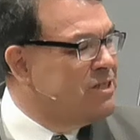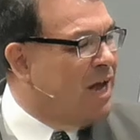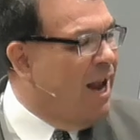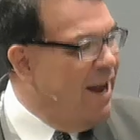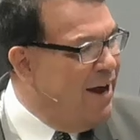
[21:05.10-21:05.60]

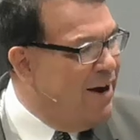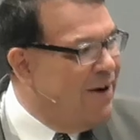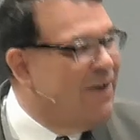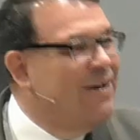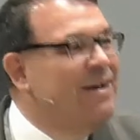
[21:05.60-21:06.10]

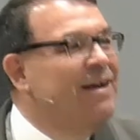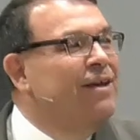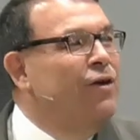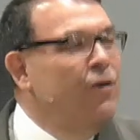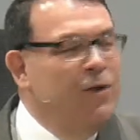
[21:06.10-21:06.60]
clear
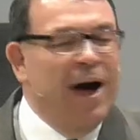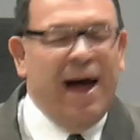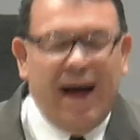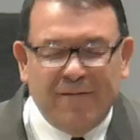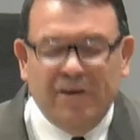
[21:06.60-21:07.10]
you
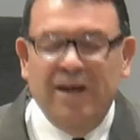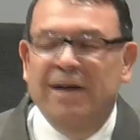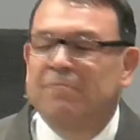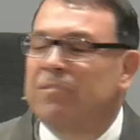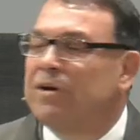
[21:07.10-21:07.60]
have to
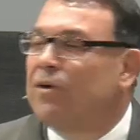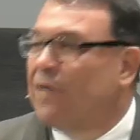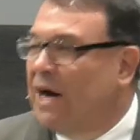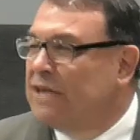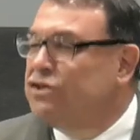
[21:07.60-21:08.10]
come to Christ.